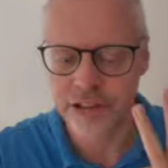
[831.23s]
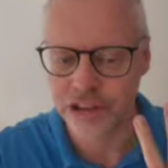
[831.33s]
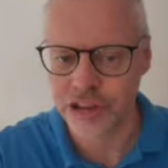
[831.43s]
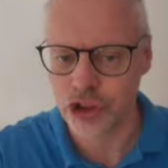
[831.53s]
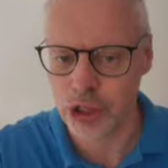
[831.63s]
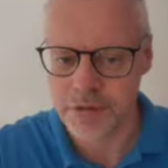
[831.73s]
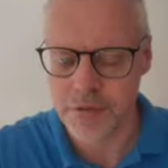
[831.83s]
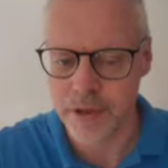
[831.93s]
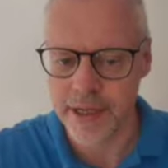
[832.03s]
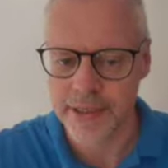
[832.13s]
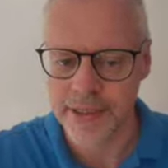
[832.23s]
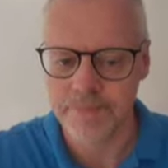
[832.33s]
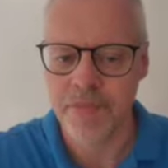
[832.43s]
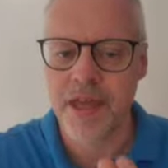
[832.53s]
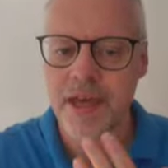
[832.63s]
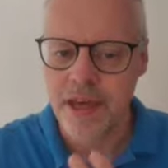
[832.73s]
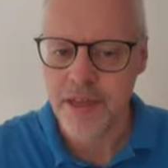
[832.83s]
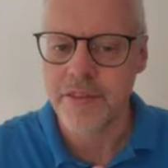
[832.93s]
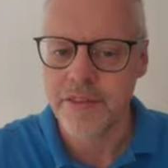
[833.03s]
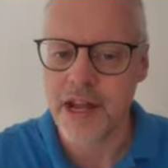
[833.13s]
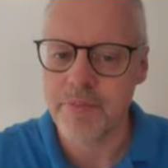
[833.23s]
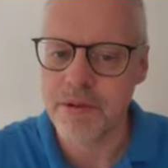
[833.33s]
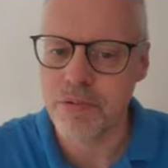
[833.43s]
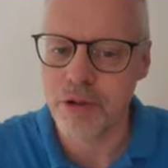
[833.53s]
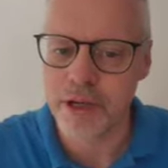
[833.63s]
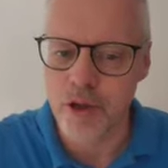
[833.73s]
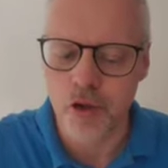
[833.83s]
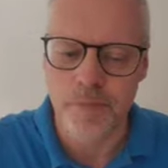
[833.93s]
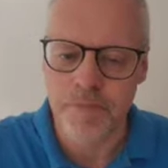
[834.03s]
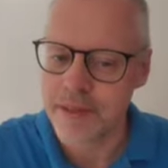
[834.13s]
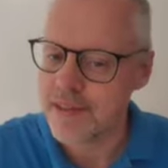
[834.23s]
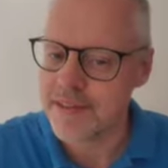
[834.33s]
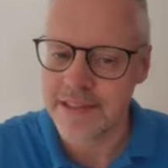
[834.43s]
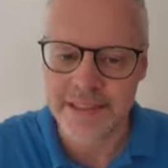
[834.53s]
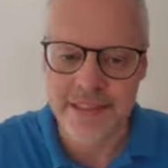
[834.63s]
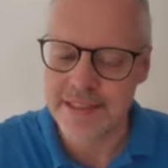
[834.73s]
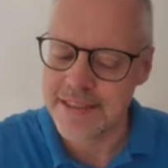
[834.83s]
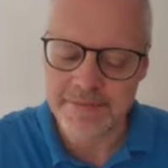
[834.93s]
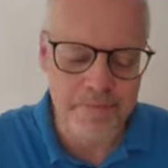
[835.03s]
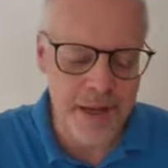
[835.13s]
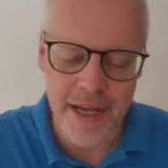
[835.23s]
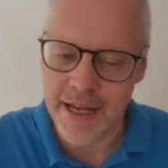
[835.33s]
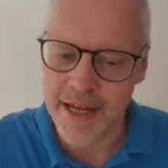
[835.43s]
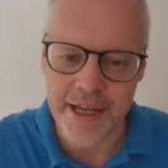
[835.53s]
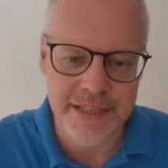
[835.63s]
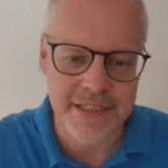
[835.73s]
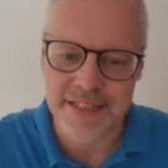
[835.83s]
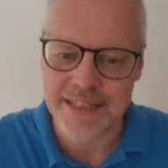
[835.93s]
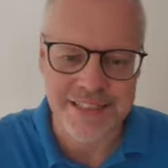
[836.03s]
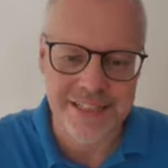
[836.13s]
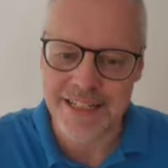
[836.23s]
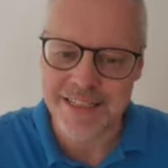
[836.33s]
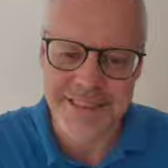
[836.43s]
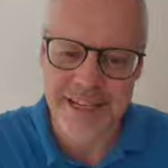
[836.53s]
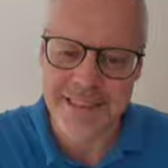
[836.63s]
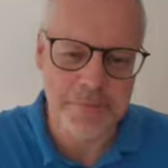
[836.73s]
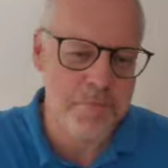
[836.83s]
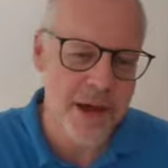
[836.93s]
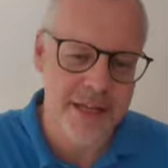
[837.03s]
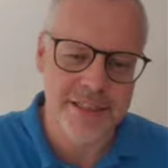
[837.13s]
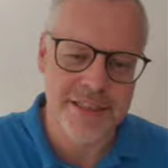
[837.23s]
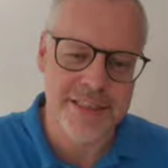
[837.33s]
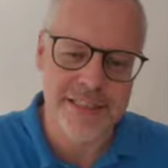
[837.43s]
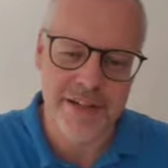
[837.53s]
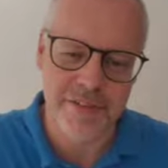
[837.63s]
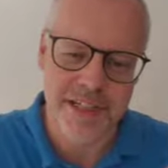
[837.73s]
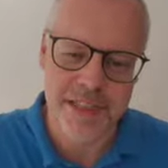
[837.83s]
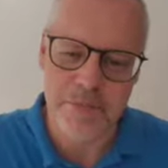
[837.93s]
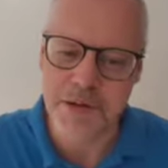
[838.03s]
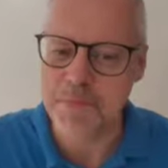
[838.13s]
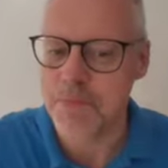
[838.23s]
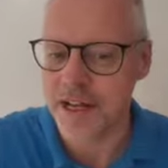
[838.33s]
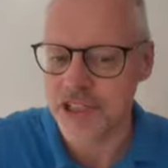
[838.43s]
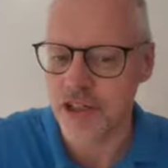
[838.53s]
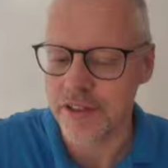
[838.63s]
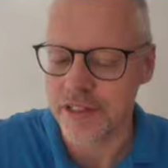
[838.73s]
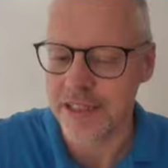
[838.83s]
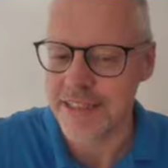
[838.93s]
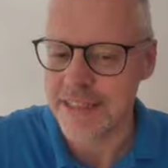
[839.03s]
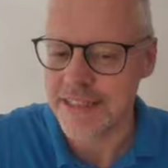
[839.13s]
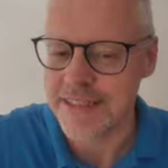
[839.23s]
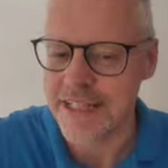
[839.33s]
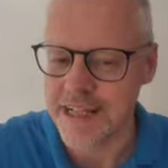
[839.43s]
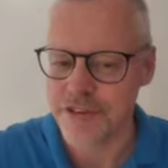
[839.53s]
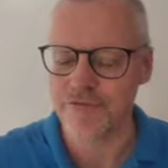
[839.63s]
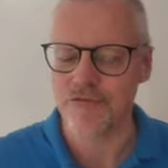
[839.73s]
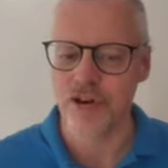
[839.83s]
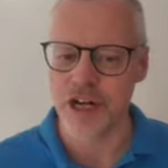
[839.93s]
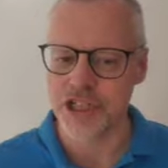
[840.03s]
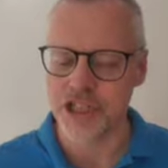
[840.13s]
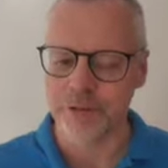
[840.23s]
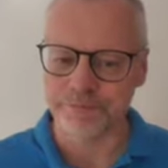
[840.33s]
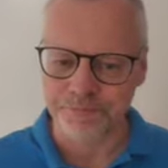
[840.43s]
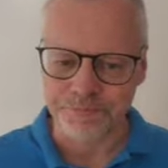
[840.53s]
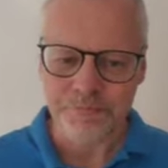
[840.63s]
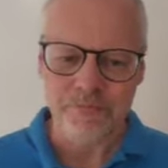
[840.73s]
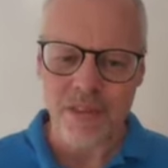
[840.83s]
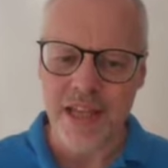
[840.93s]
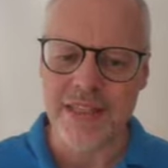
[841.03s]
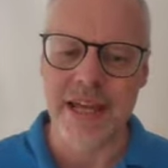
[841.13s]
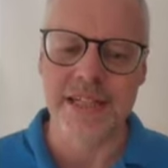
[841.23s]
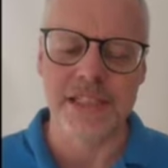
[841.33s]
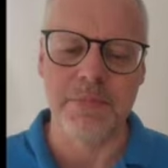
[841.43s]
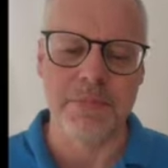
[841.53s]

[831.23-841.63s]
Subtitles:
chopped spring onion. That'd be pretty good. The mayonnaise it takes it back to the 70s a bit much, I think. It doesn't taste fresh. It tastes a bit